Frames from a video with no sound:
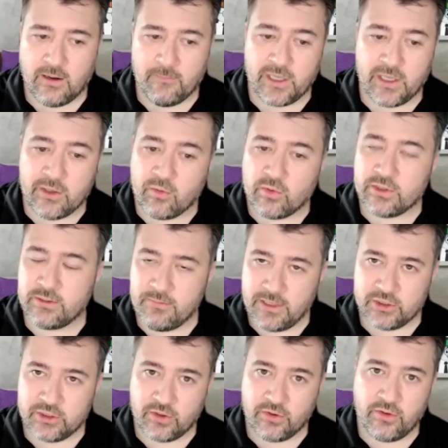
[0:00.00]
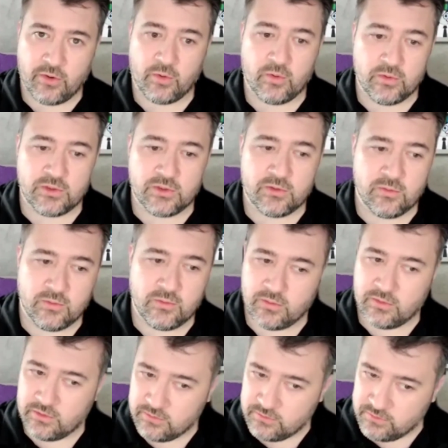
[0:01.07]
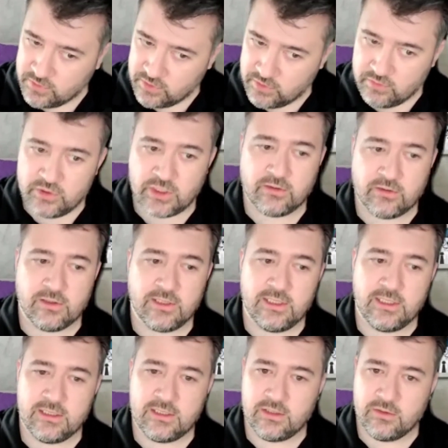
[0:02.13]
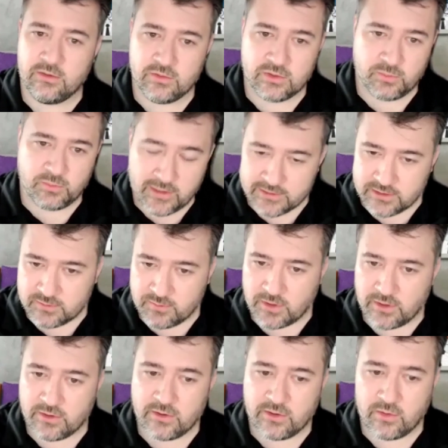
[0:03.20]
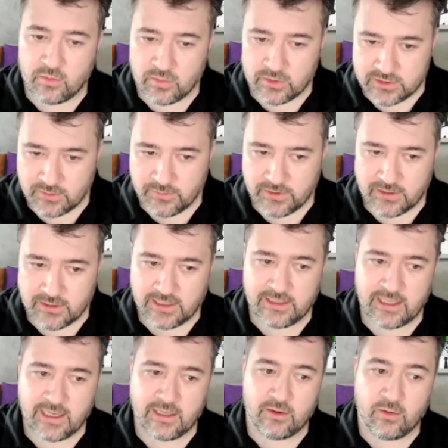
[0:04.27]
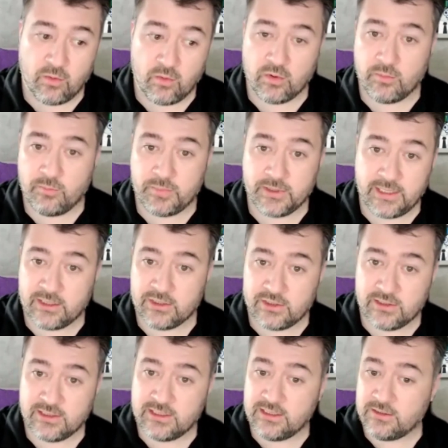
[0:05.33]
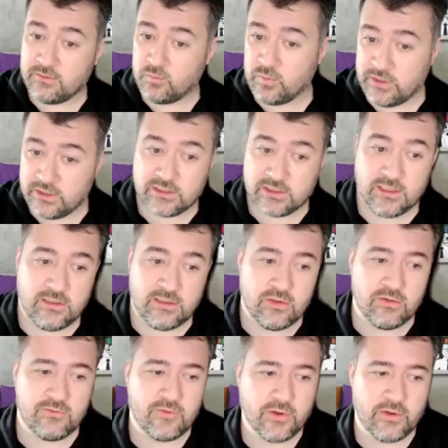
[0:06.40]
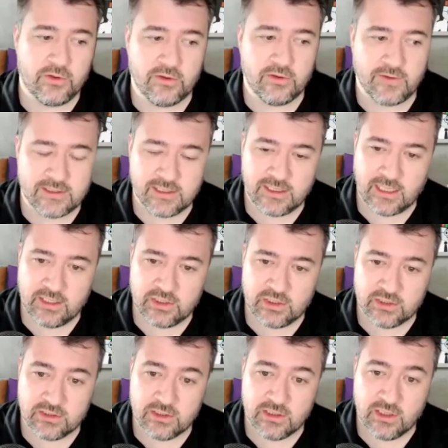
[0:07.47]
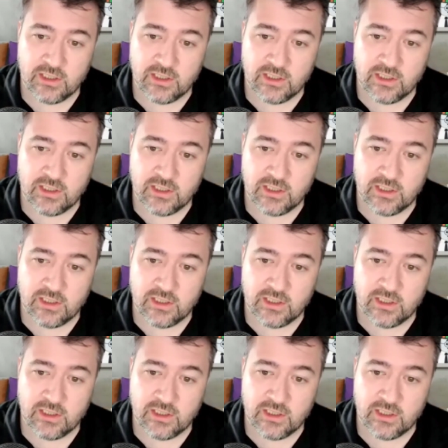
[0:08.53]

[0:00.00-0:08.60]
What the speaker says: In order to measure those, you generally need to use Process Monitor or something like that, or potentially we just need to do further investigation